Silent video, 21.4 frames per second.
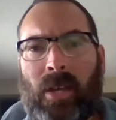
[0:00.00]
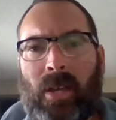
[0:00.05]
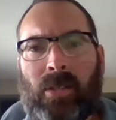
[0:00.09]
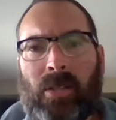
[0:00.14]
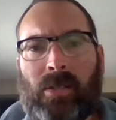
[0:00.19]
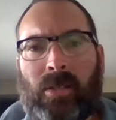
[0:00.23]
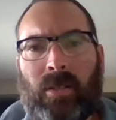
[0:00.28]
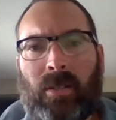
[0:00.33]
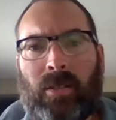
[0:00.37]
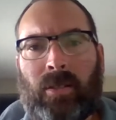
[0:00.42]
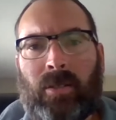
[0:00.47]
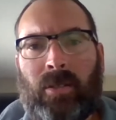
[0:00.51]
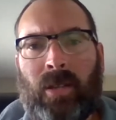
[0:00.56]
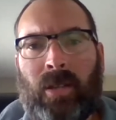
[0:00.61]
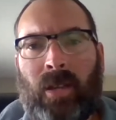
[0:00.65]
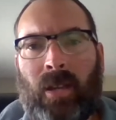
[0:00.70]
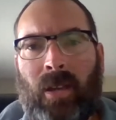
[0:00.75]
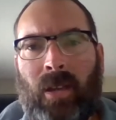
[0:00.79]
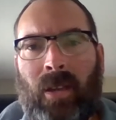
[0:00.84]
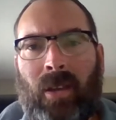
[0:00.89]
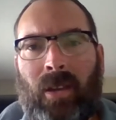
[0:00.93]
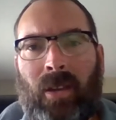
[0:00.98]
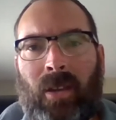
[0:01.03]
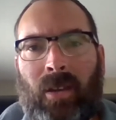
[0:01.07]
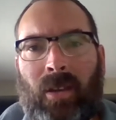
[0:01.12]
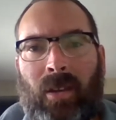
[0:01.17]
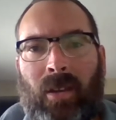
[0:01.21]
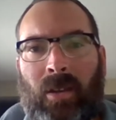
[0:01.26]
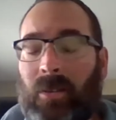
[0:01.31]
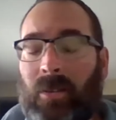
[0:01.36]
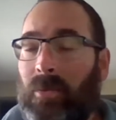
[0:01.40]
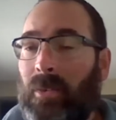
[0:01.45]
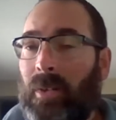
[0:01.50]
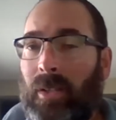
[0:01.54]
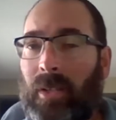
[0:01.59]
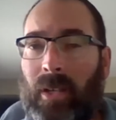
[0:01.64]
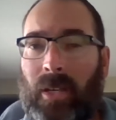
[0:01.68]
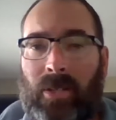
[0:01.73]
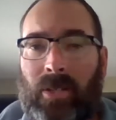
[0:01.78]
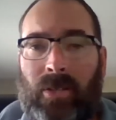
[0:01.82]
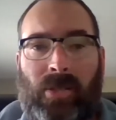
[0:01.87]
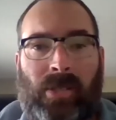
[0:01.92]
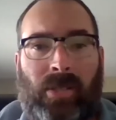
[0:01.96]
excellent.
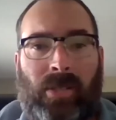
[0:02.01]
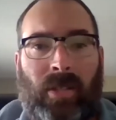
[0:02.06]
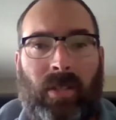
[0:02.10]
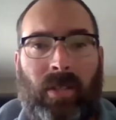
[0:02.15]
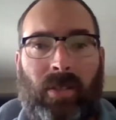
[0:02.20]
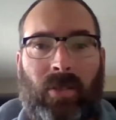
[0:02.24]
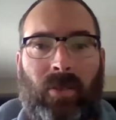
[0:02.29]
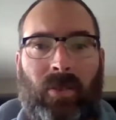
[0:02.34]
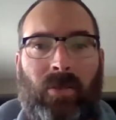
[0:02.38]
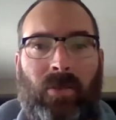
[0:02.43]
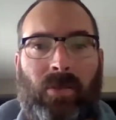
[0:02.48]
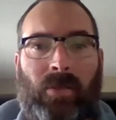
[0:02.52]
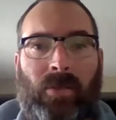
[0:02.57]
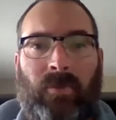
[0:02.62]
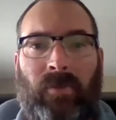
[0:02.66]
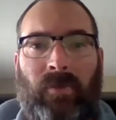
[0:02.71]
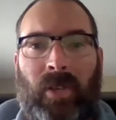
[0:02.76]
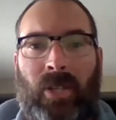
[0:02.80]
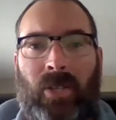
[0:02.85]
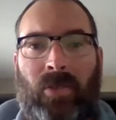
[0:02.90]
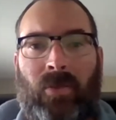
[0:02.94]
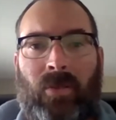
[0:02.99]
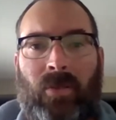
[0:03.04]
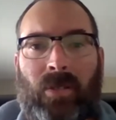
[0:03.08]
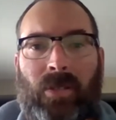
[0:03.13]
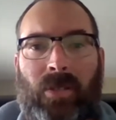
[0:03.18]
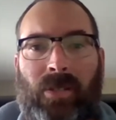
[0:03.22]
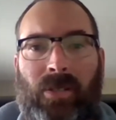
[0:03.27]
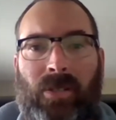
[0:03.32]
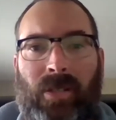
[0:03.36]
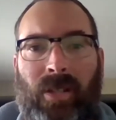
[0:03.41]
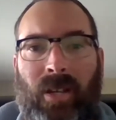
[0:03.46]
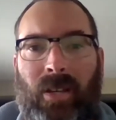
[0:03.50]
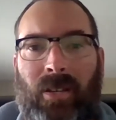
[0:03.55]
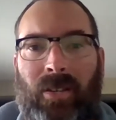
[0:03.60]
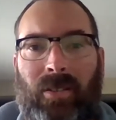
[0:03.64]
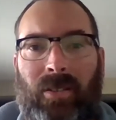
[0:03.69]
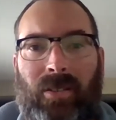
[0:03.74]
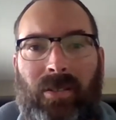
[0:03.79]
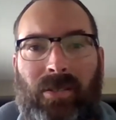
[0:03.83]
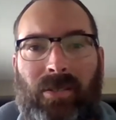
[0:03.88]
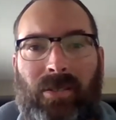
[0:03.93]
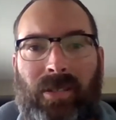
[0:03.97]
Really interesting, those visuals, uh,
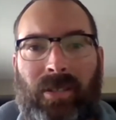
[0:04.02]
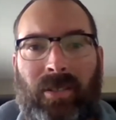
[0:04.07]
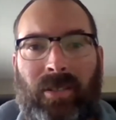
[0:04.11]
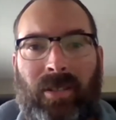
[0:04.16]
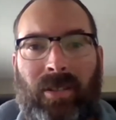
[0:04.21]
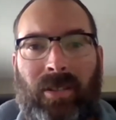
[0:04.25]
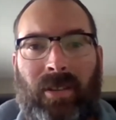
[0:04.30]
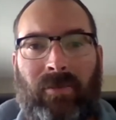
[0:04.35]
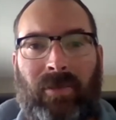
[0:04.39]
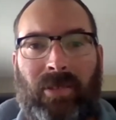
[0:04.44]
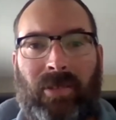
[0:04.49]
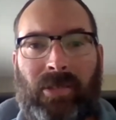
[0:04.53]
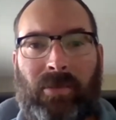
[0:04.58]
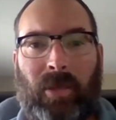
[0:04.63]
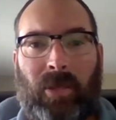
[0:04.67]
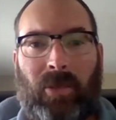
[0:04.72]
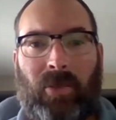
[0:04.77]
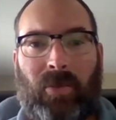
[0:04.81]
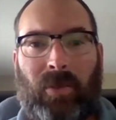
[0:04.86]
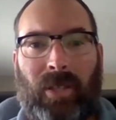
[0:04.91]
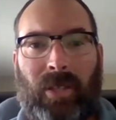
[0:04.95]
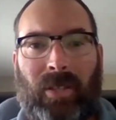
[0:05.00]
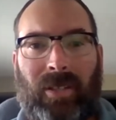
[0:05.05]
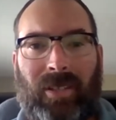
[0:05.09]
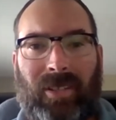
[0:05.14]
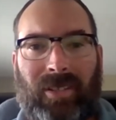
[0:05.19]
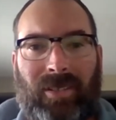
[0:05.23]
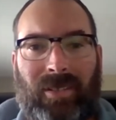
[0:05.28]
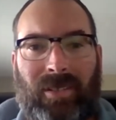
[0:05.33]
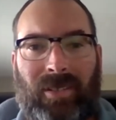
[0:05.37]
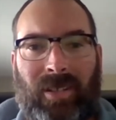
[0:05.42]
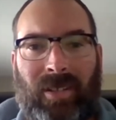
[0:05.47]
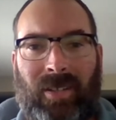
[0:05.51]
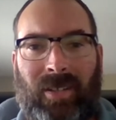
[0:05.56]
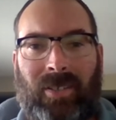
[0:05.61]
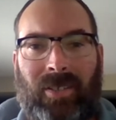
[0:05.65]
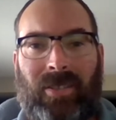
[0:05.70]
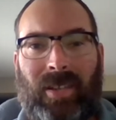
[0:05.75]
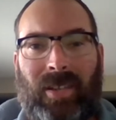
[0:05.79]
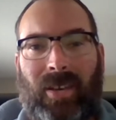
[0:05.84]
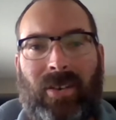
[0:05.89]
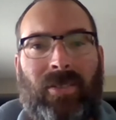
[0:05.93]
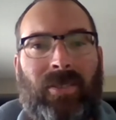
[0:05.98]
seeing the difference between
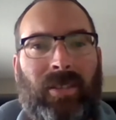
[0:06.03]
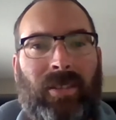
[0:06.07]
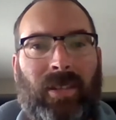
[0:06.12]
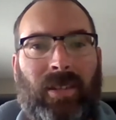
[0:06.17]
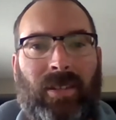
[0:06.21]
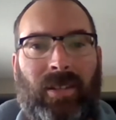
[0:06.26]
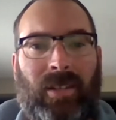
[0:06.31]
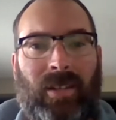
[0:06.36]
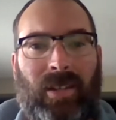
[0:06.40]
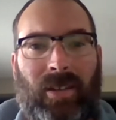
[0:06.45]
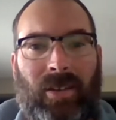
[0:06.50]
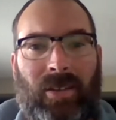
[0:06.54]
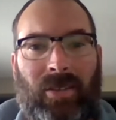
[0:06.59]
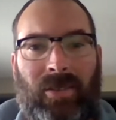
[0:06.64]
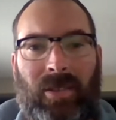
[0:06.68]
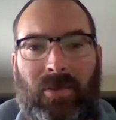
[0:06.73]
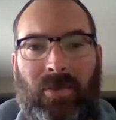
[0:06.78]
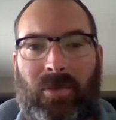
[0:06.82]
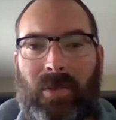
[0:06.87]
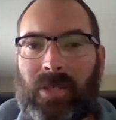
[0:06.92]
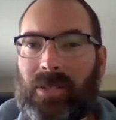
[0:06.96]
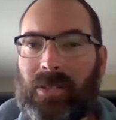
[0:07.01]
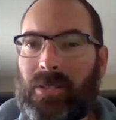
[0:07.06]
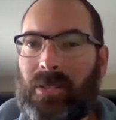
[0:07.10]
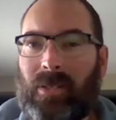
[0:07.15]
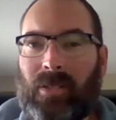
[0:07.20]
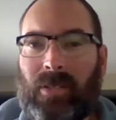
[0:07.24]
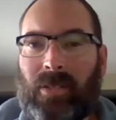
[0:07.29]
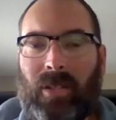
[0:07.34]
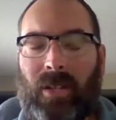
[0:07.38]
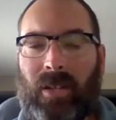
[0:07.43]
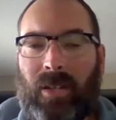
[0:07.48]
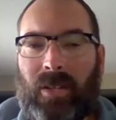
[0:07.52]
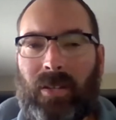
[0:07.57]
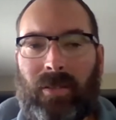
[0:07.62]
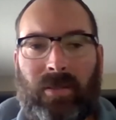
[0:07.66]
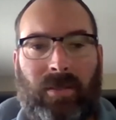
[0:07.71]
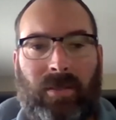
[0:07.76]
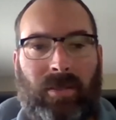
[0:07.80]
the healthy and mm-hmm. unhealthy ones uh,